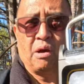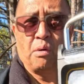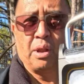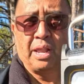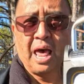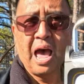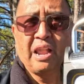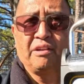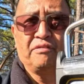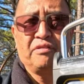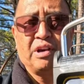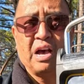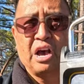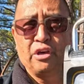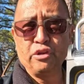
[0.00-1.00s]
Now, a lot
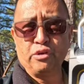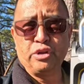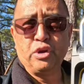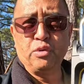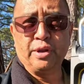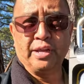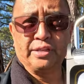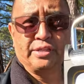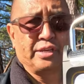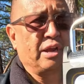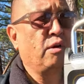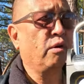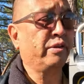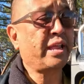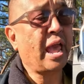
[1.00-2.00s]
of other units
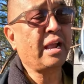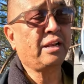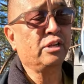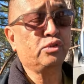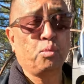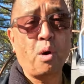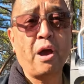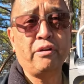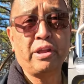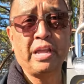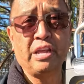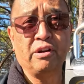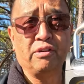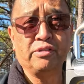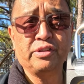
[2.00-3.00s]
or tankless water
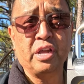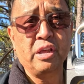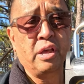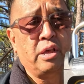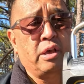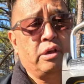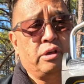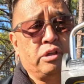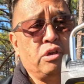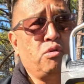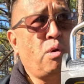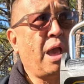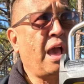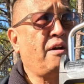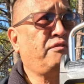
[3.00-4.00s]
heaters,
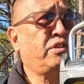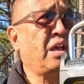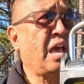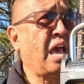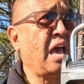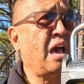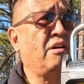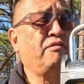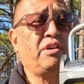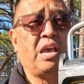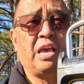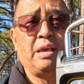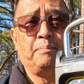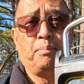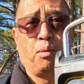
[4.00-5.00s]
you have to have
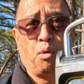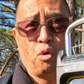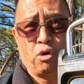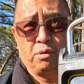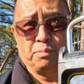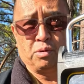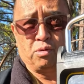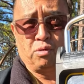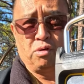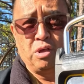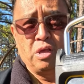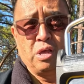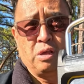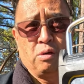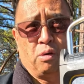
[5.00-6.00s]
a portable
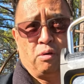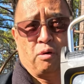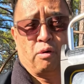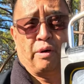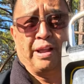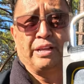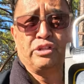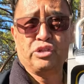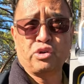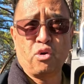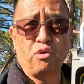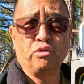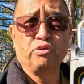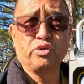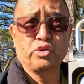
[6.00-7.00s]
or
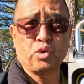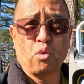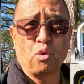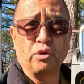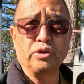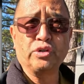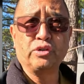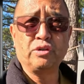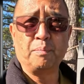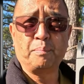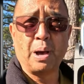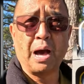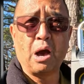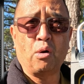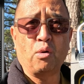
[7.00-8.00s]
external source to
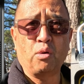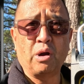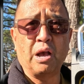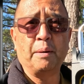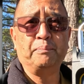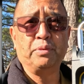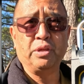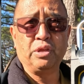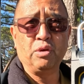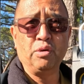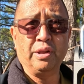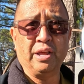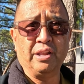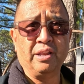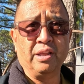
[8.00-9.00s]
power up the
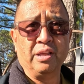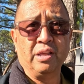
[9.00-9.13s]
unit.